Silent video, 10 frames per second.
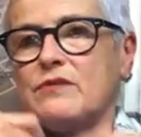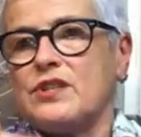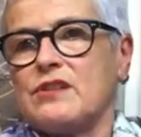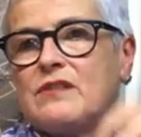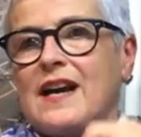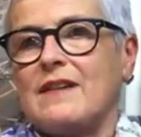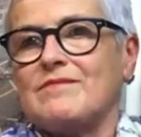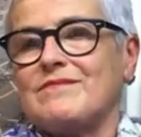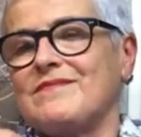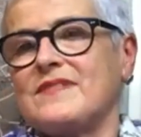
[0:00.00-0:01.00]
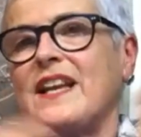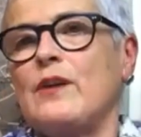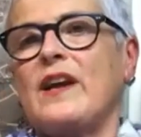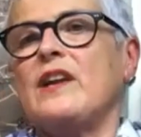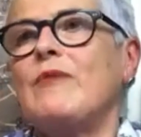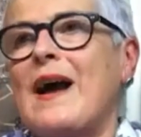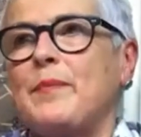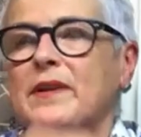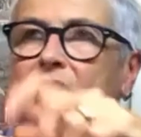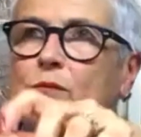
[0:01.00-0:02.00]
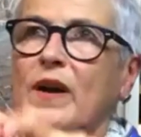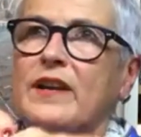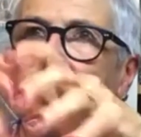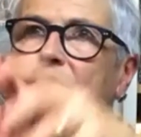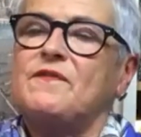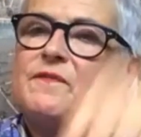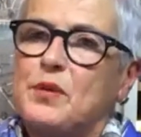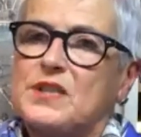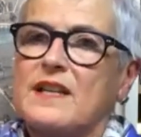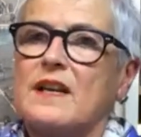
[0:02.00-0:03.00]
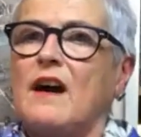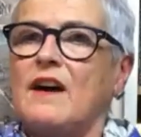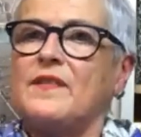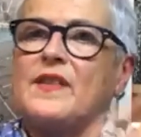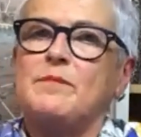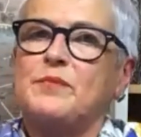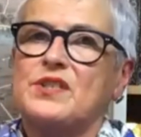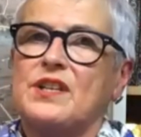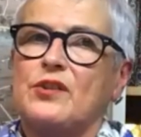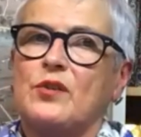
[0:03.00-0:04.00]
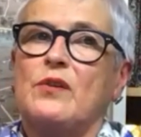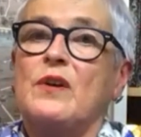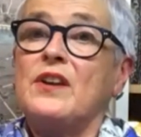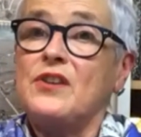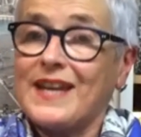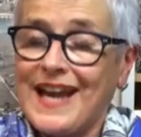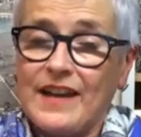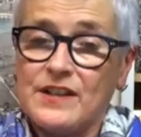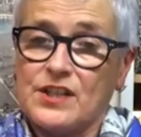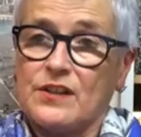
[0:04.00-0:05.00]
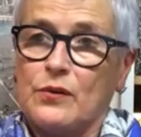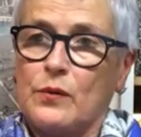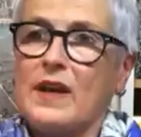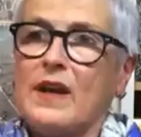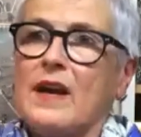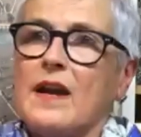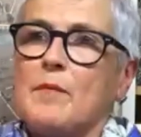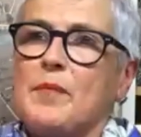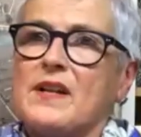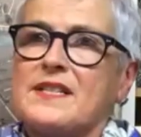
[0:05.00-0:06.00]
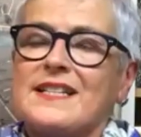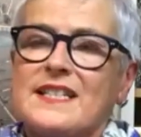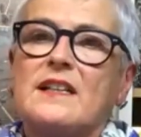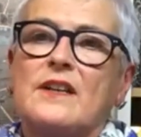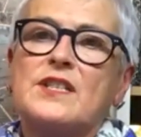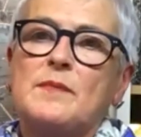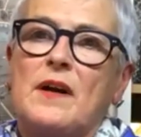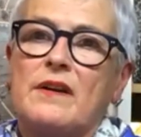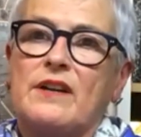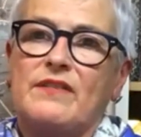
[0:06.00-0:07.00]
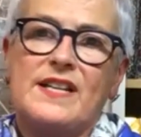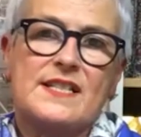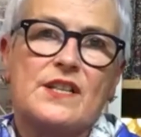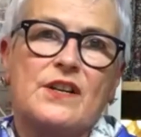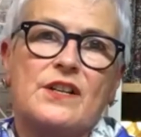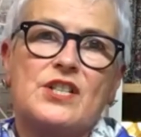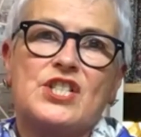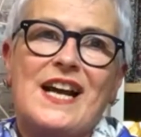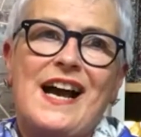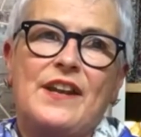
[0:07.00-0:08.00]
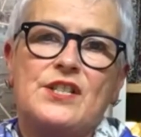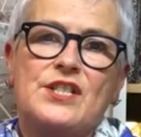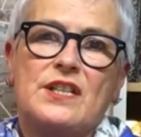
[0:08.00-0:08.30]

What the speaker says: do that thing where you put it in half and then put it through. You can do. But I did a lot of market research, and